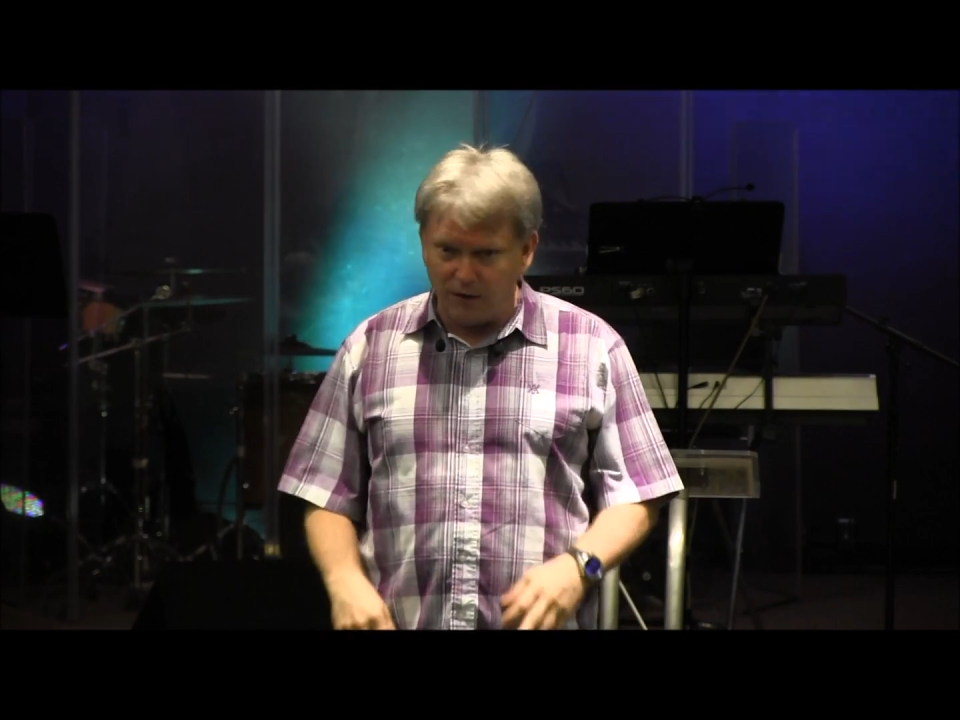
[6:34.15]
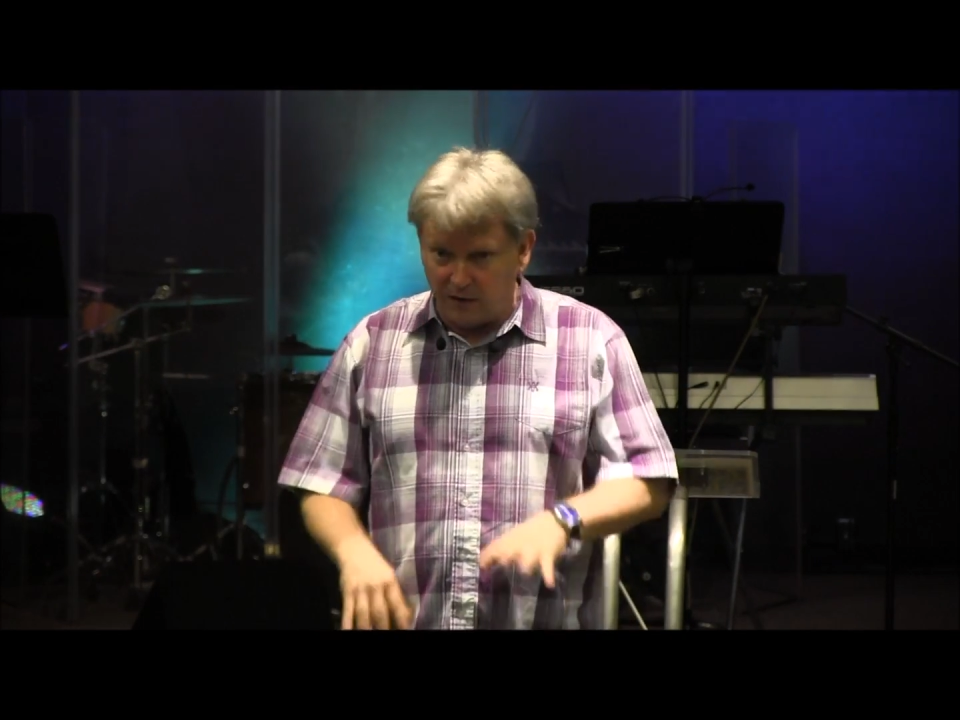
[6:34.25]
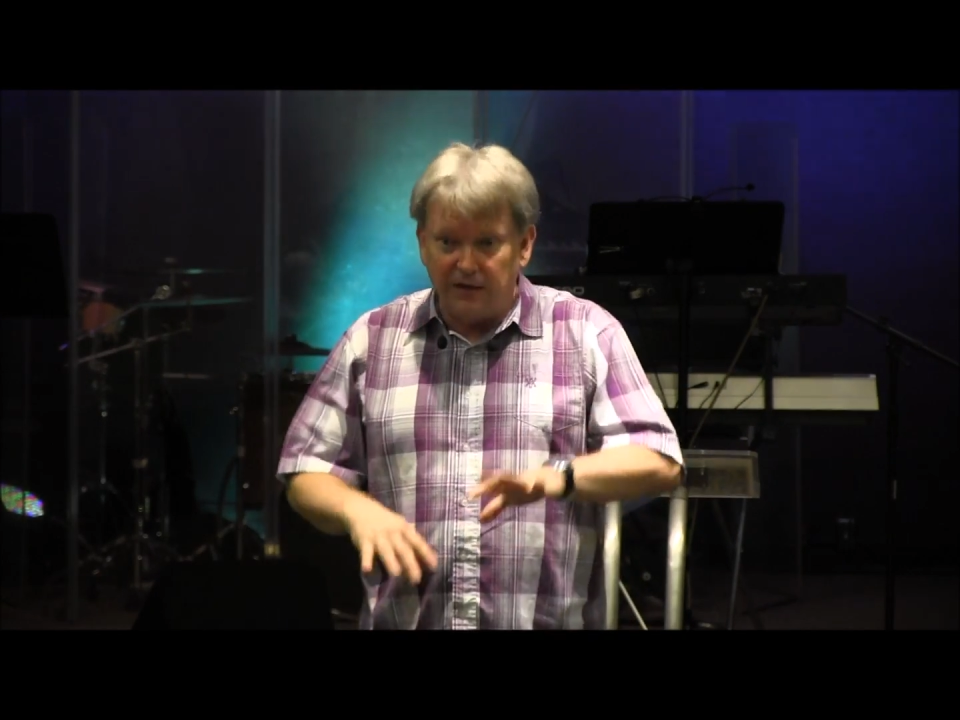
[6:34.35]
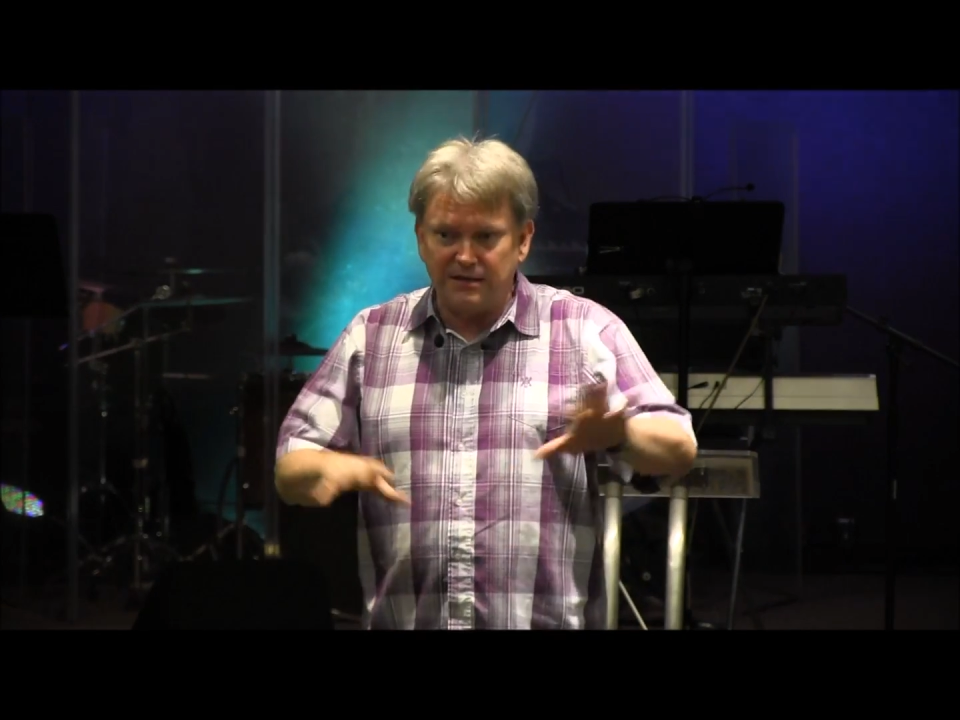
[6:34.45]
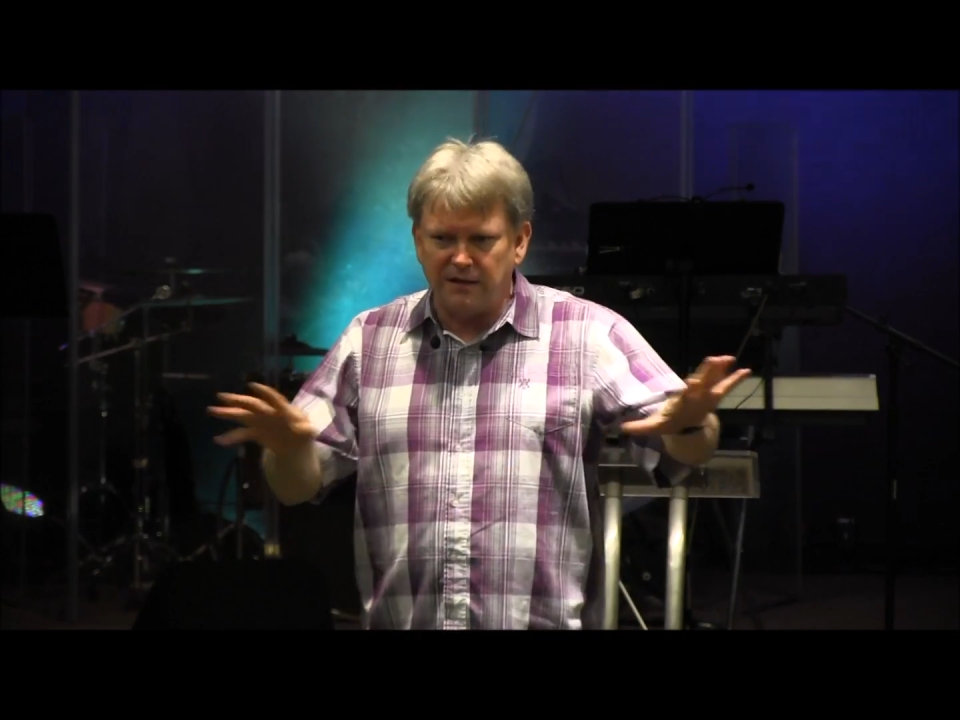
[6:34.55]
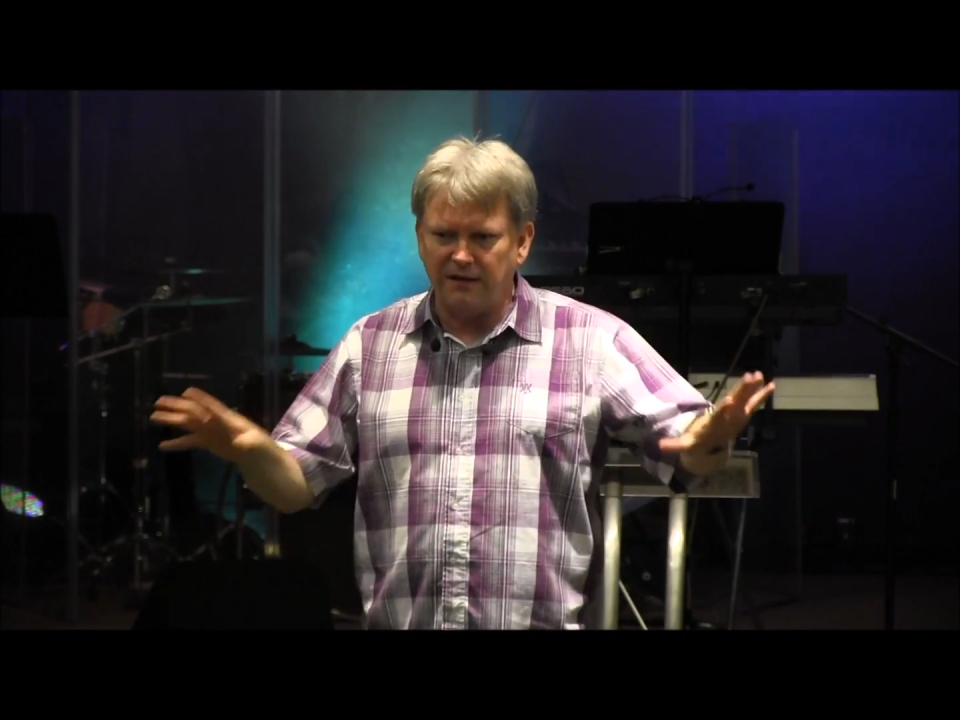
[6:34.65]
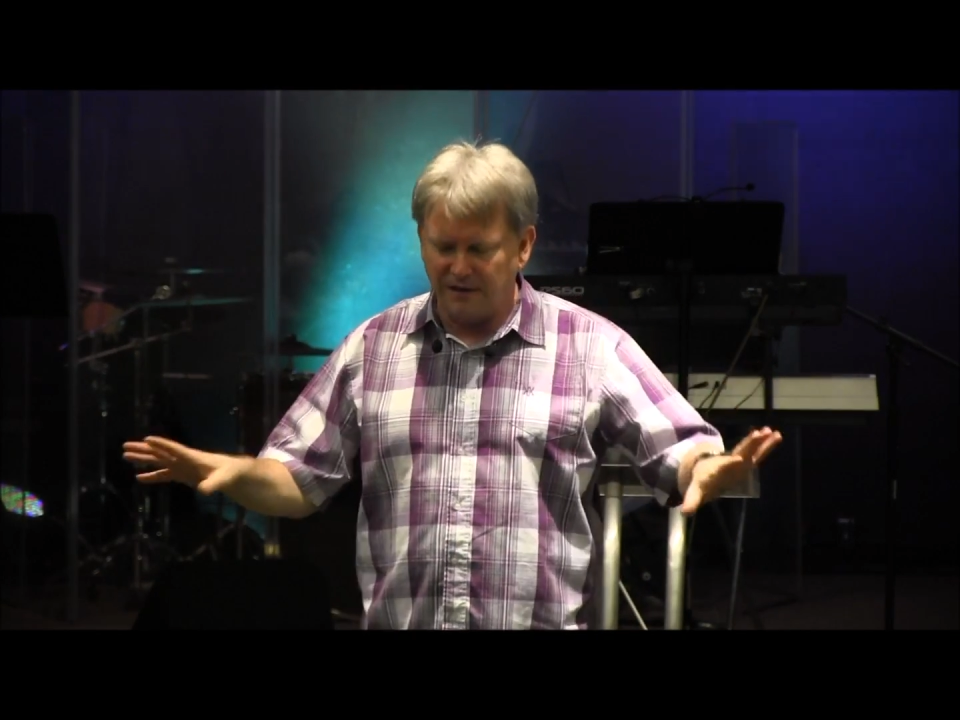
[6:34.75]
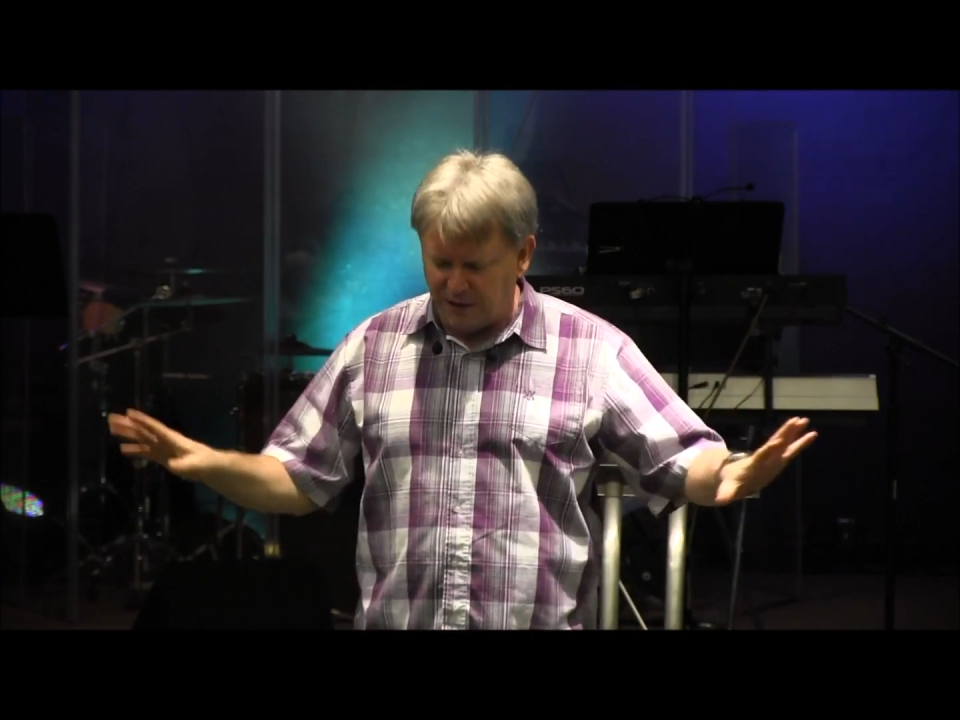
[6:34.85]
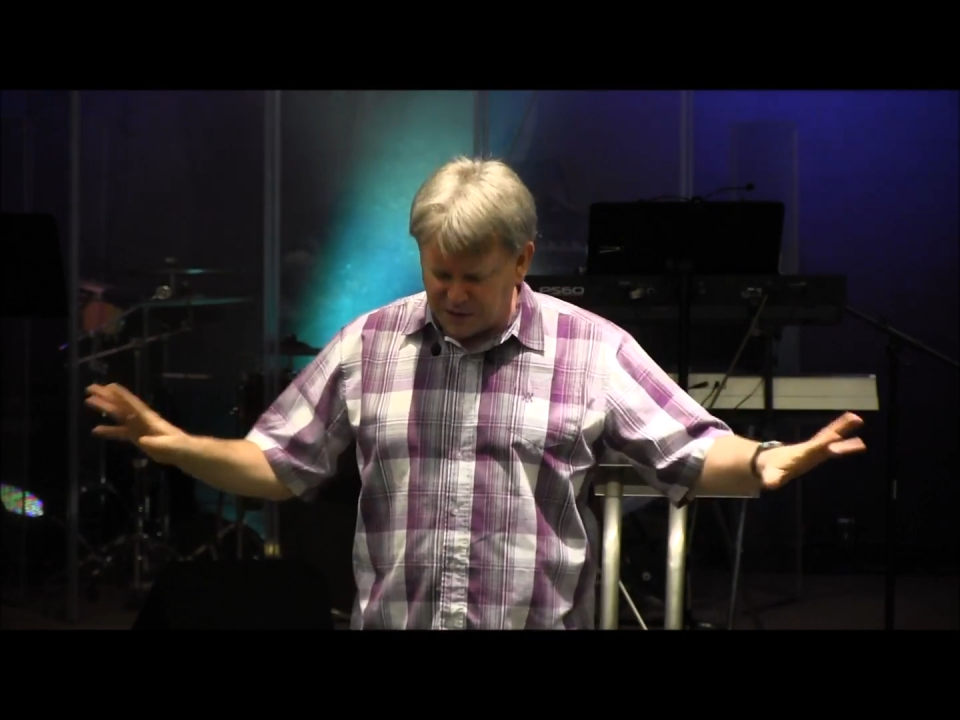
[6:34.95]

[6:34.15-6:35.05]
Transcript: or at least, you